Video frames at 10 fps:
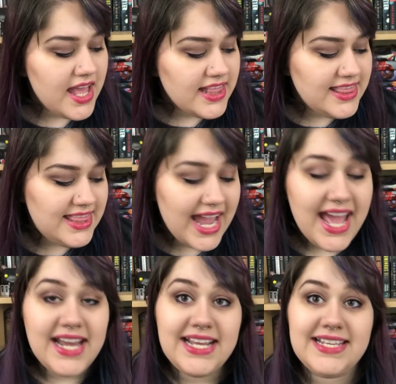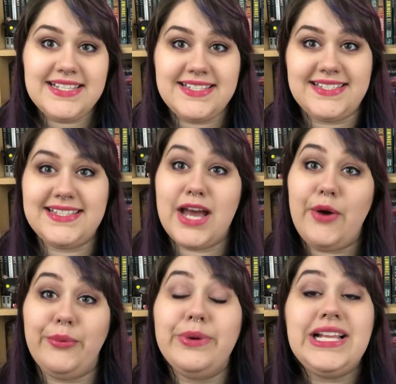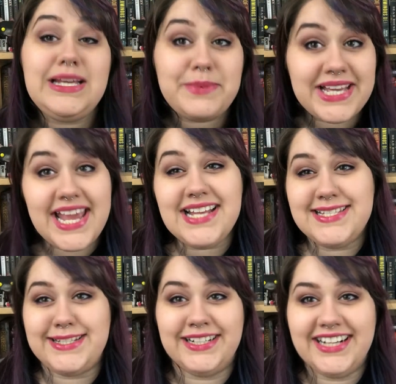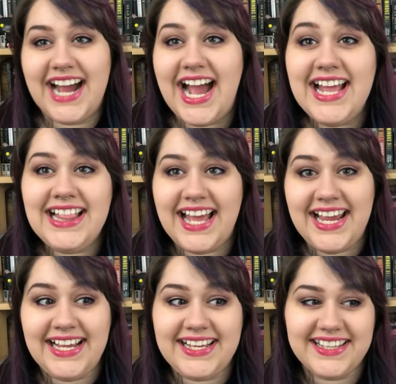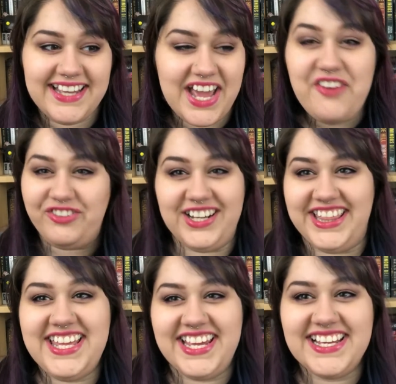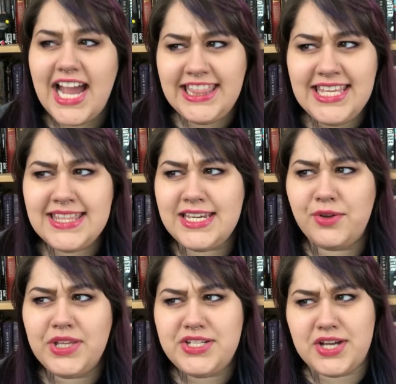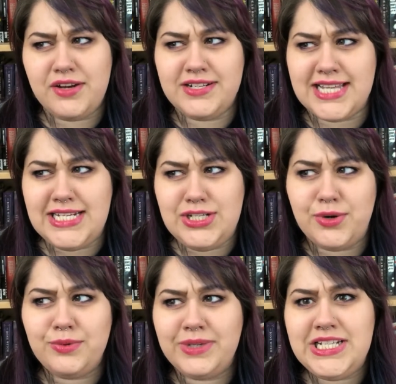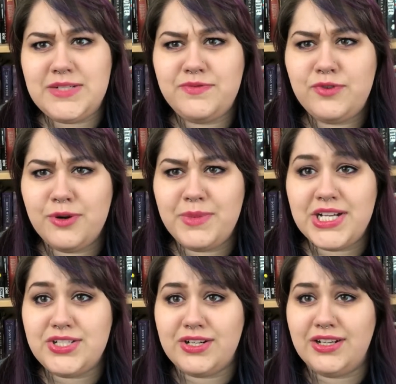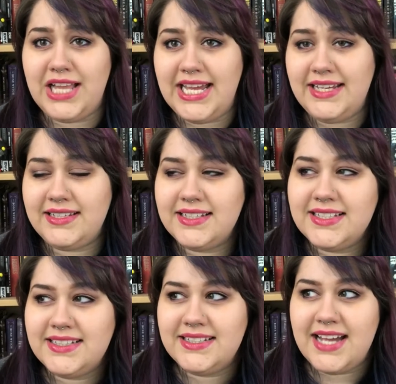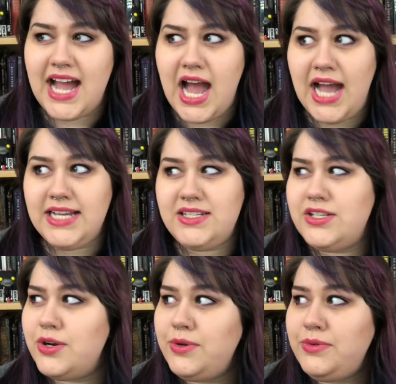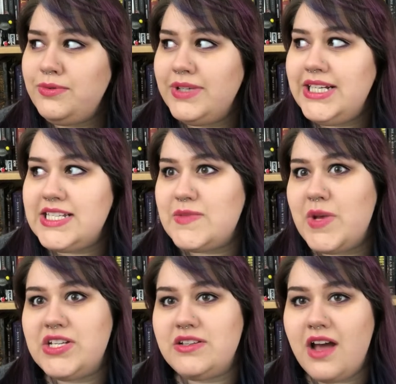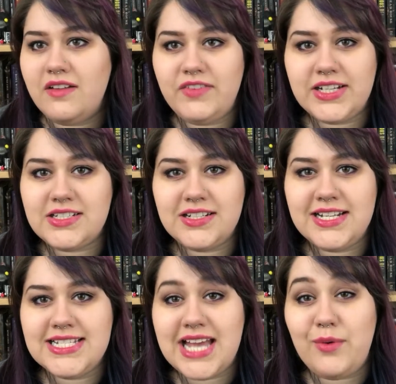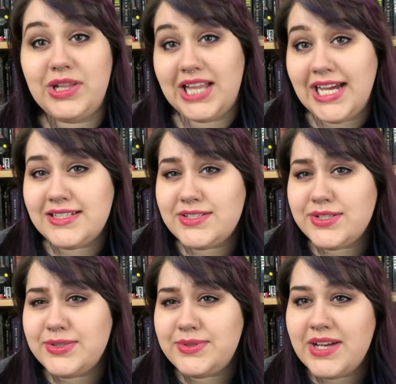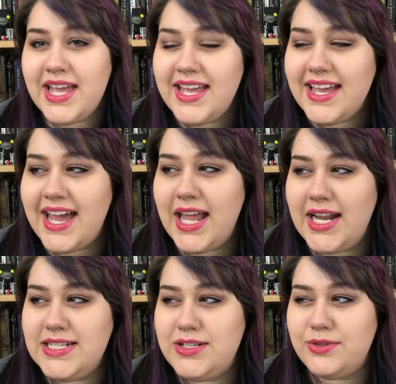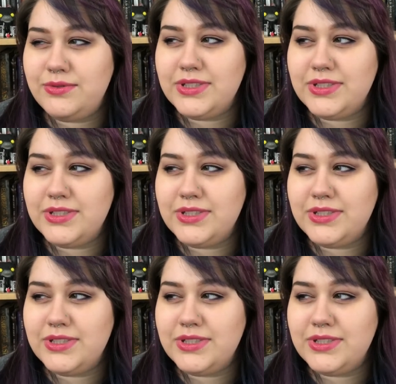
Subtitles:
That is a really big answer. I like everything. I think the only genres I don't reach for much are like I don't read as much nonfiction as I would like to, and I don't